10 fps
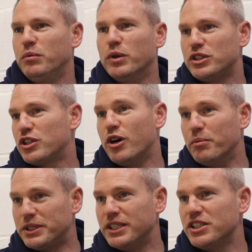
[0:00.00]
which
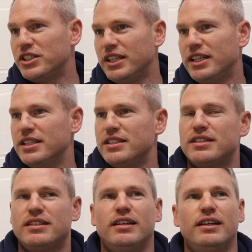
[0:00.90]
competition it
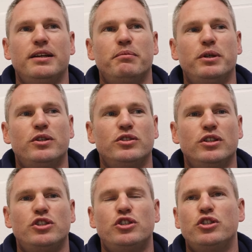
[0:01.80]
is, uh, because
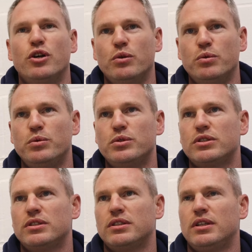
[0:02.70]
it
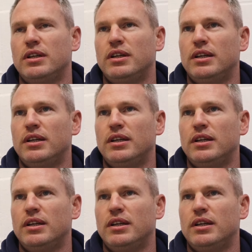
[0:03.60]
shows